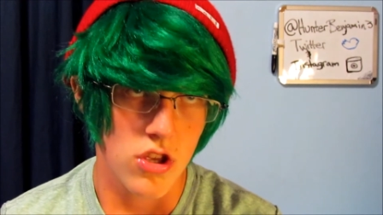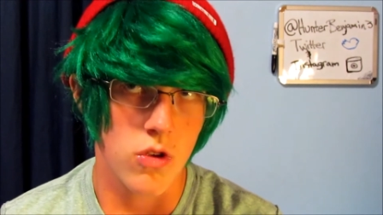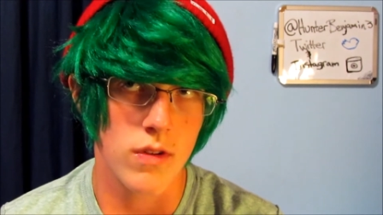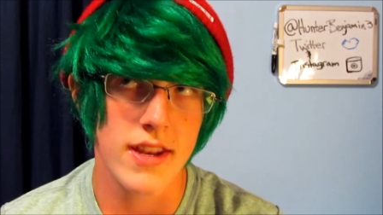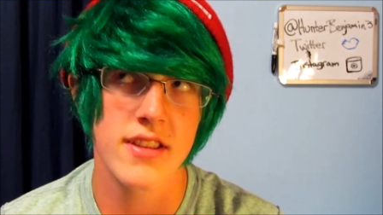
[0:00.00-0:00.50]

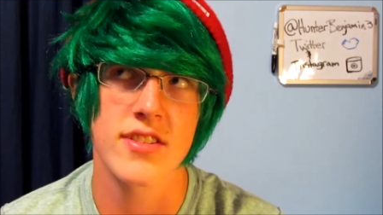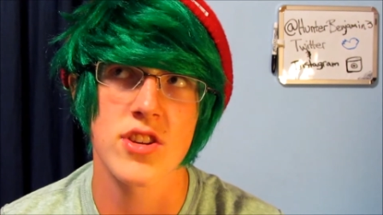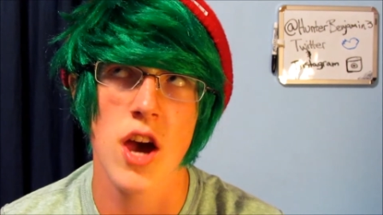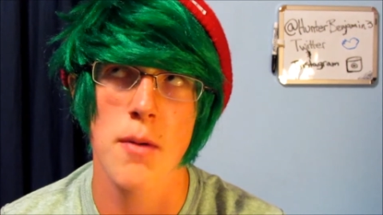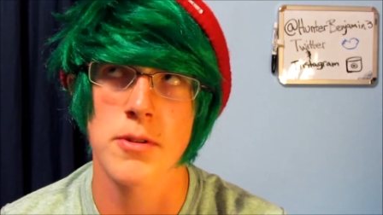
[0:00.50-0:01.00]
You need to
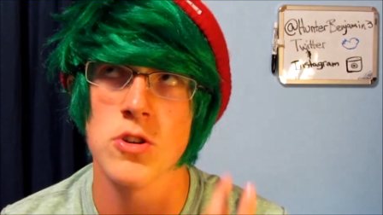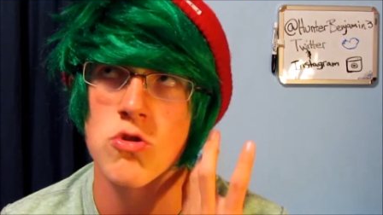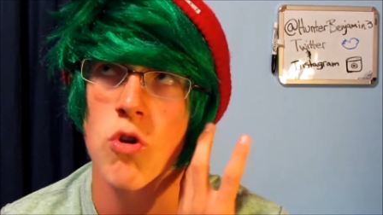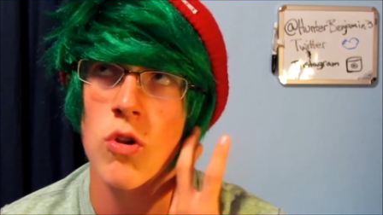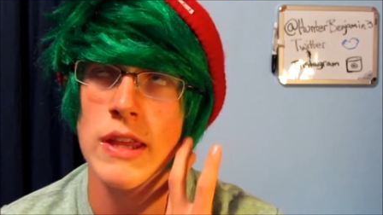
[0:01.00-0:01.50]
stop
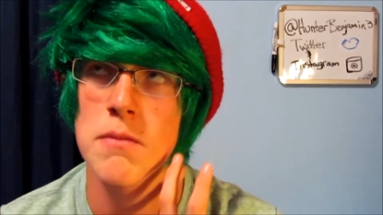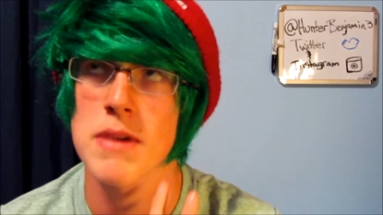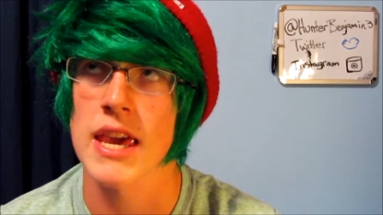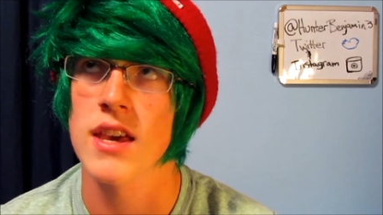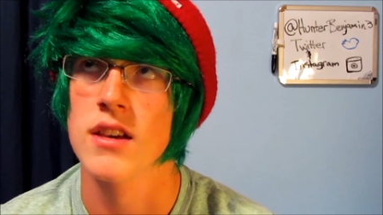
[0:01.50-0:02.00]
controlling
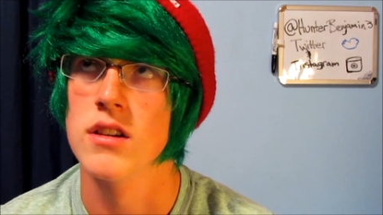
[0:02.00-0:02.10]
me.